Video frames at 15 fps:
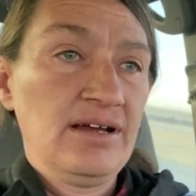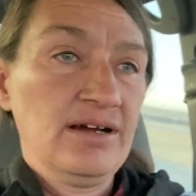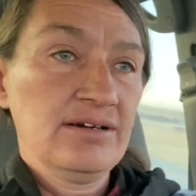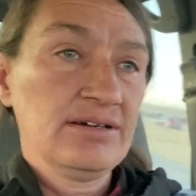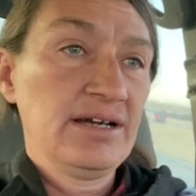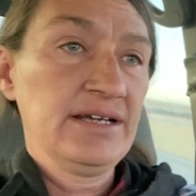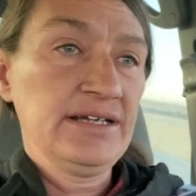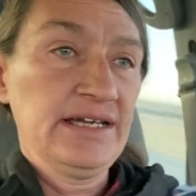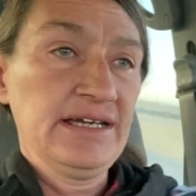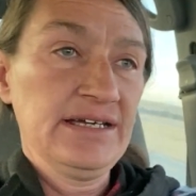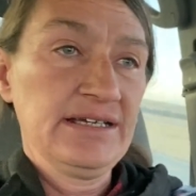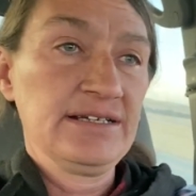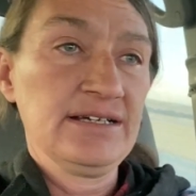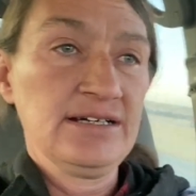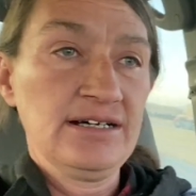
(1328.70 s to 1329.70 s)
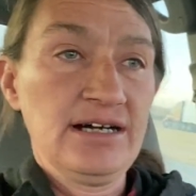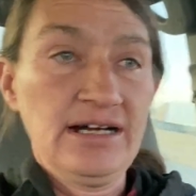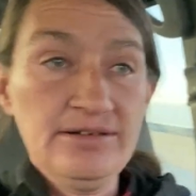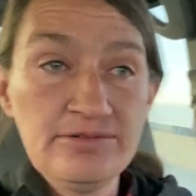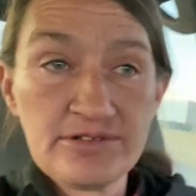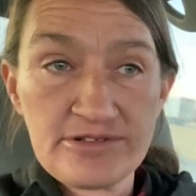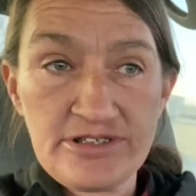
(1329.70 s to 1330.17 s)
Alright, and
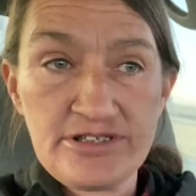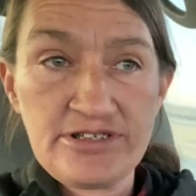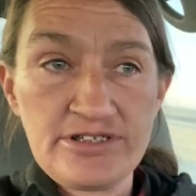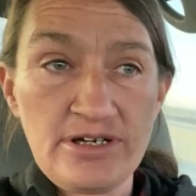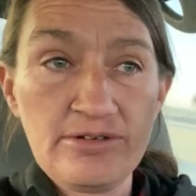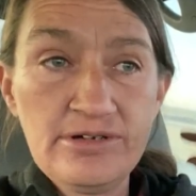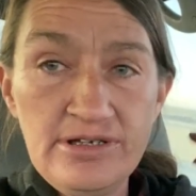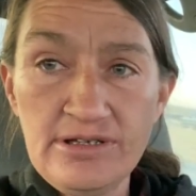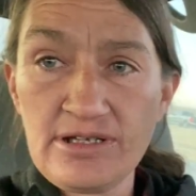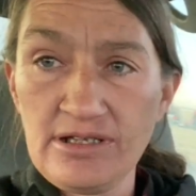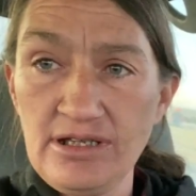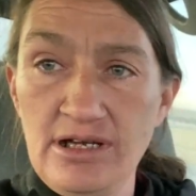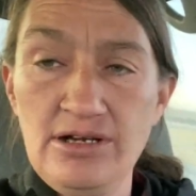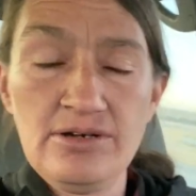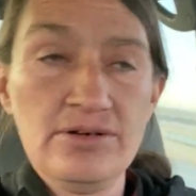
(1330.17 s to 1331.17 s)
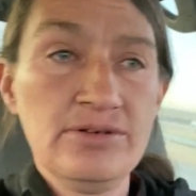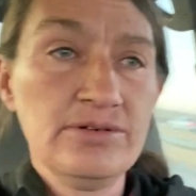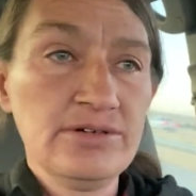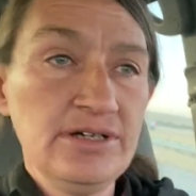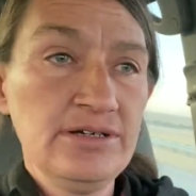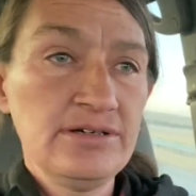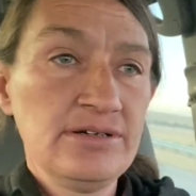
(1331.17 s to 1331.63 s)
I will show you the
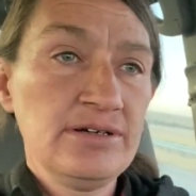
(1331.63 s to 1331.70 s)
load